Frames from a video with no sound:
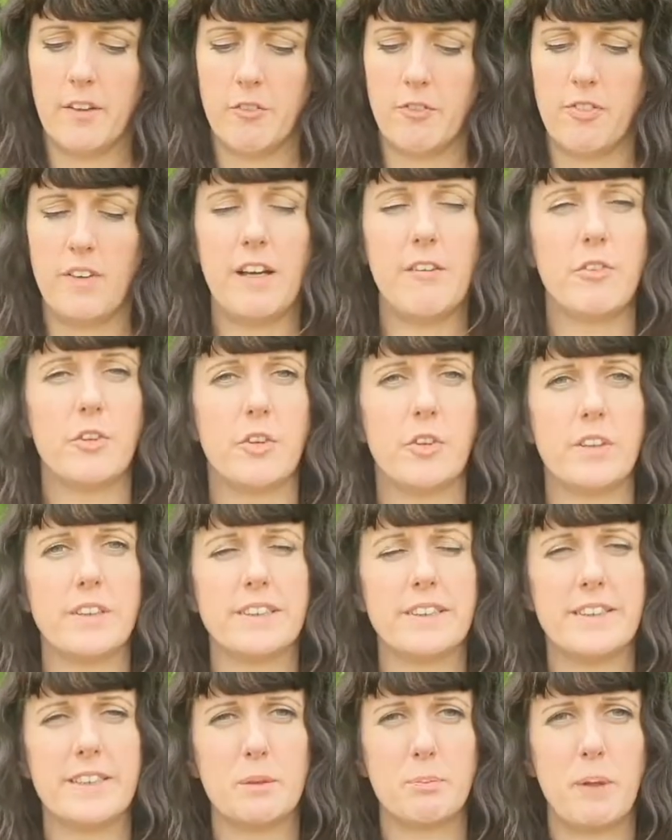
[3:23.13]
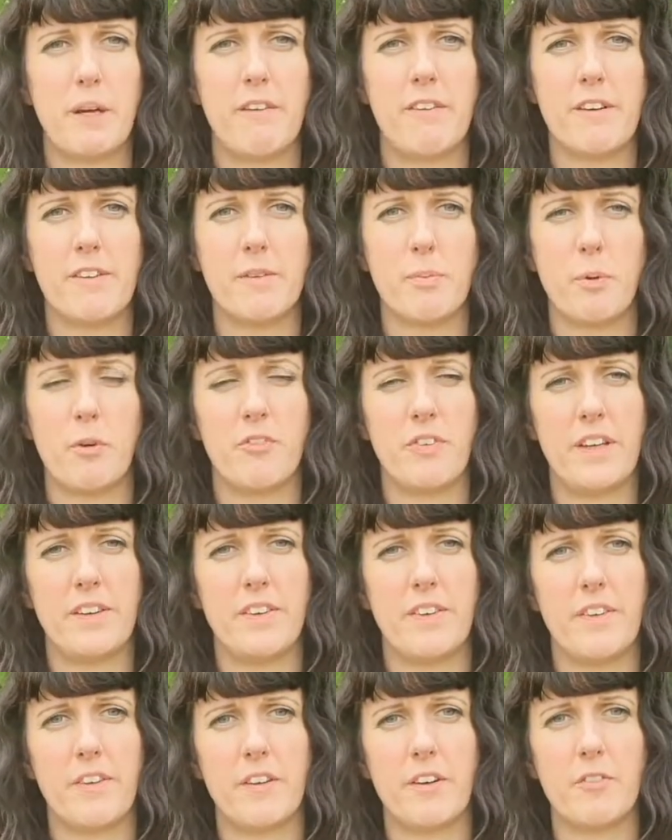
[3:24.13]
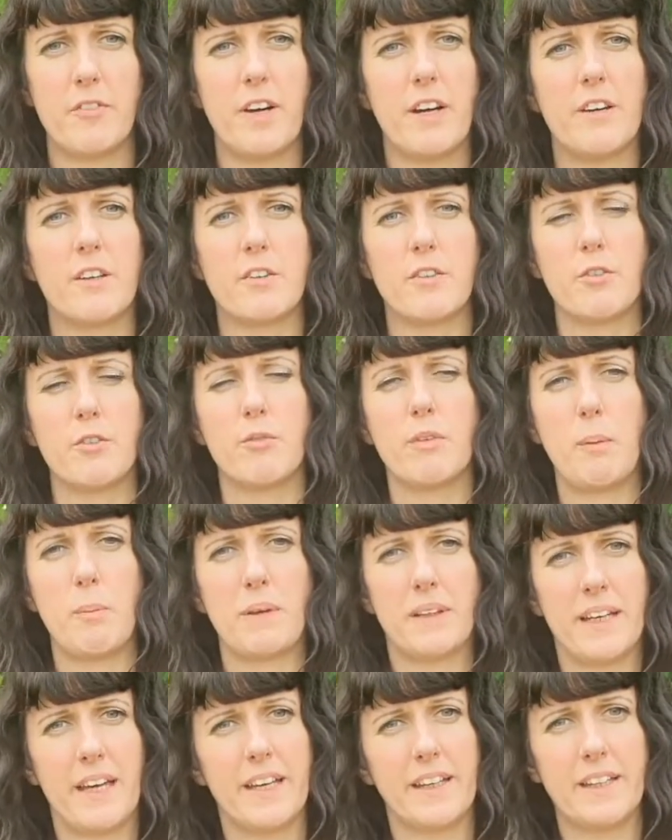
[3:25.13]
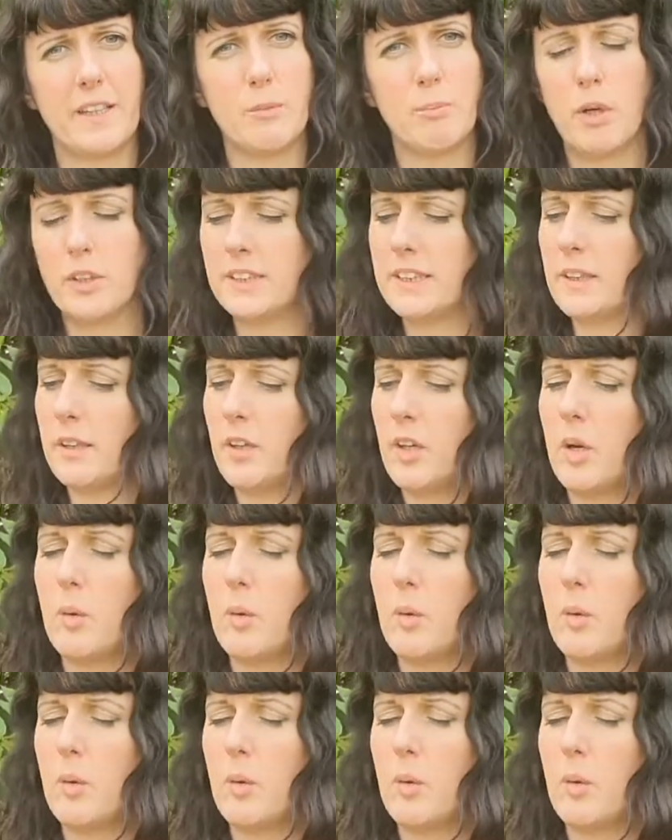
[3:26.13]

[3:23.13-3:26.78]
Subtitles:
flavonoids in these berries prevent the virus from replicating in the body.